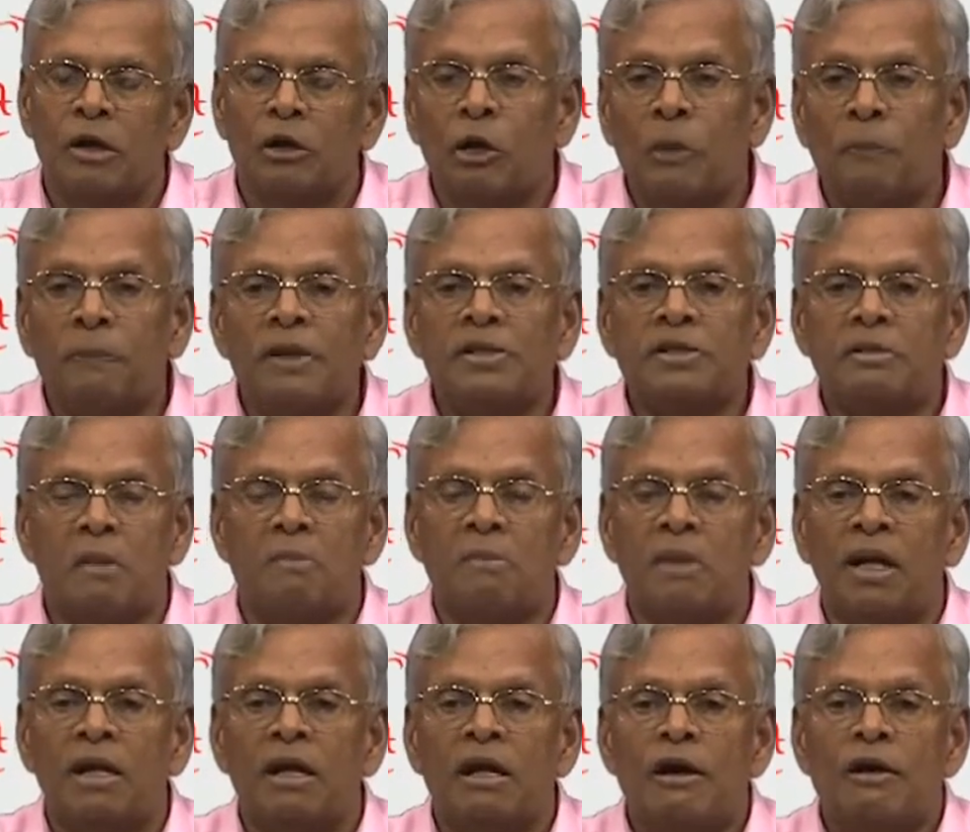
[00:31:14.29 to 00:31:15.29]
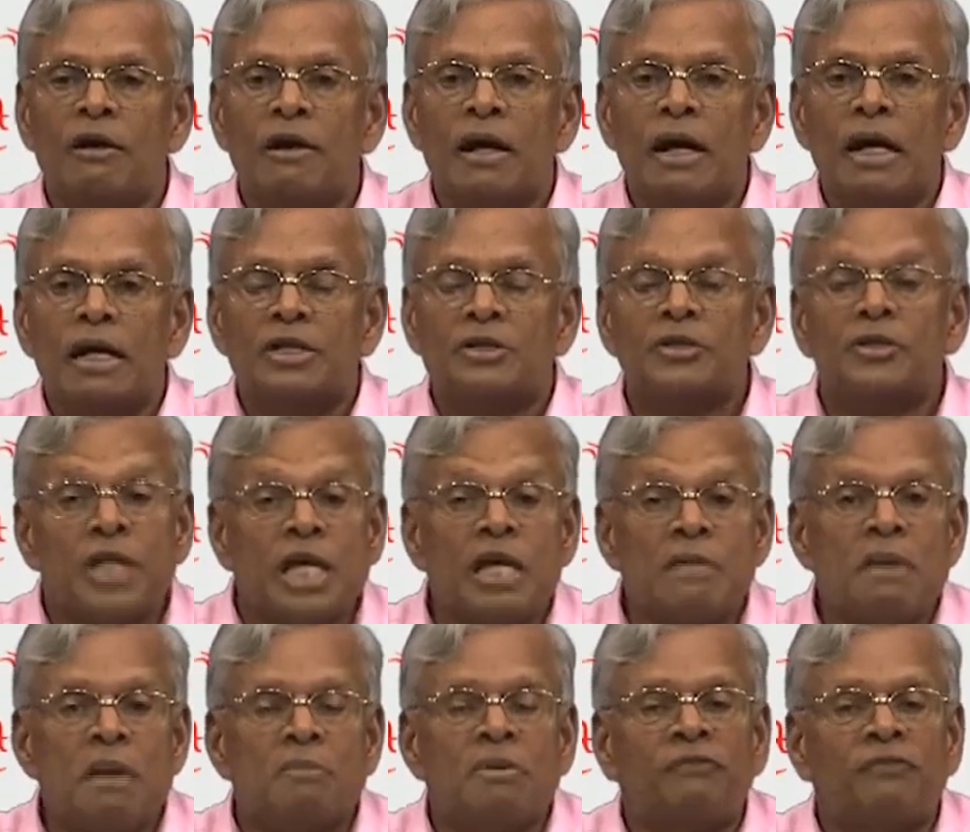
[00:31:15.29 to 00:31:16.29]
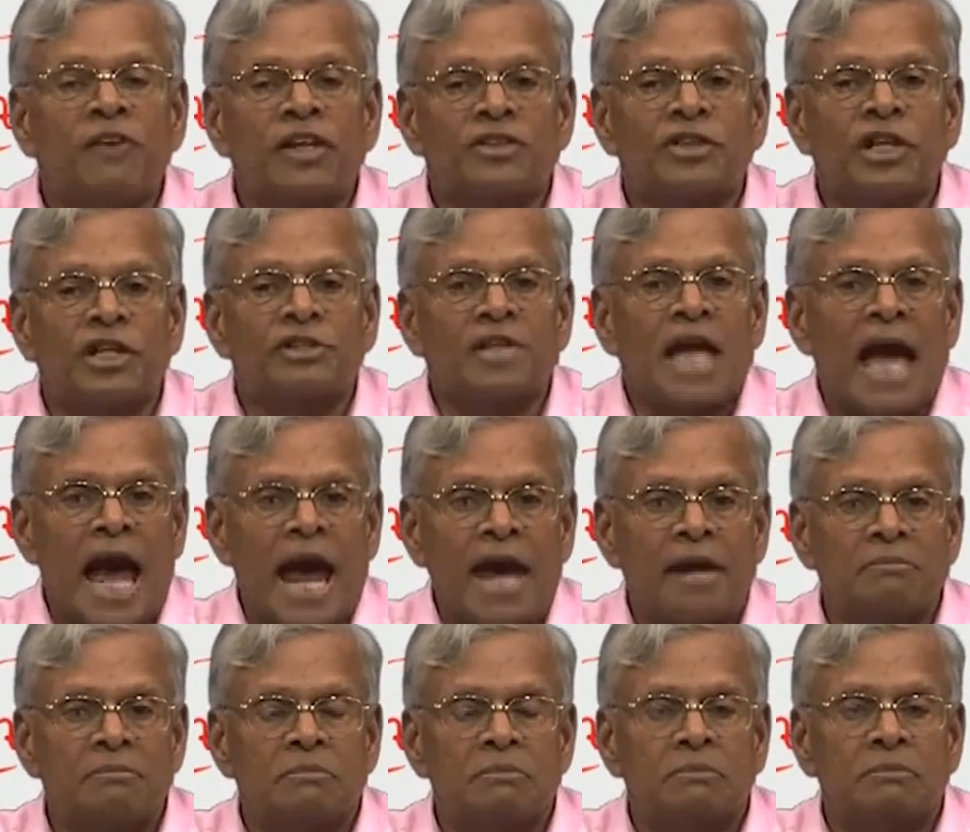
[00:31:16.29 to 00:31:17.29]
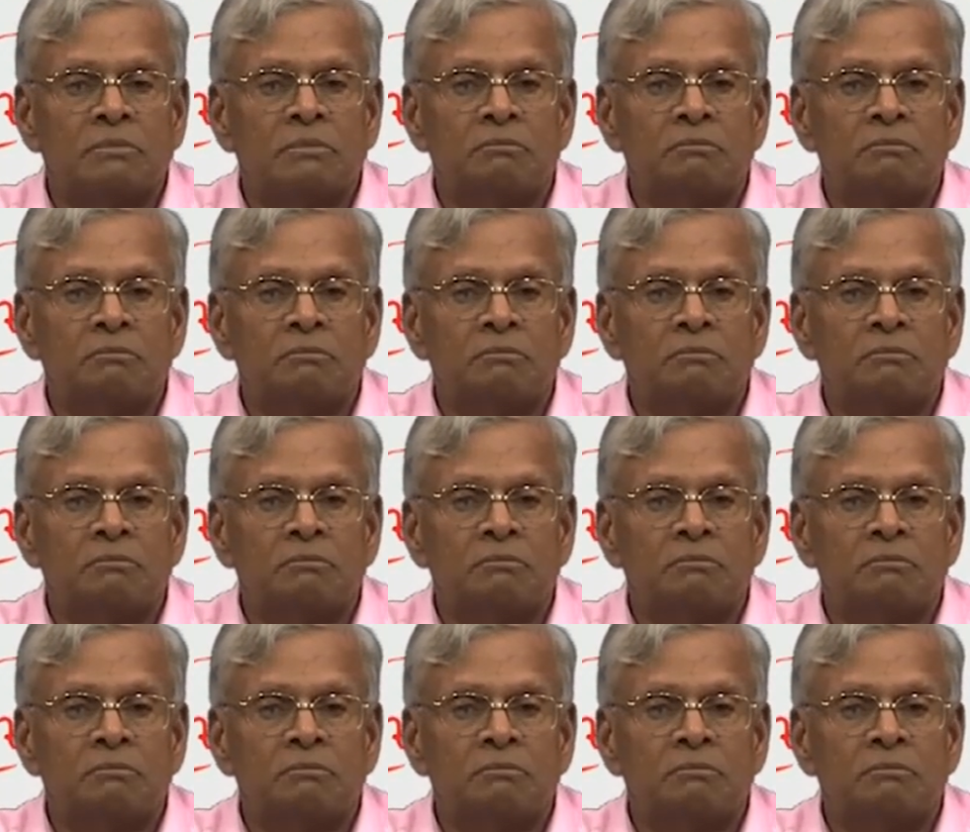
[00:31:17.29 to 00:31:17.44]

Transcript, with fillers: Now please remember, C may be fixed in time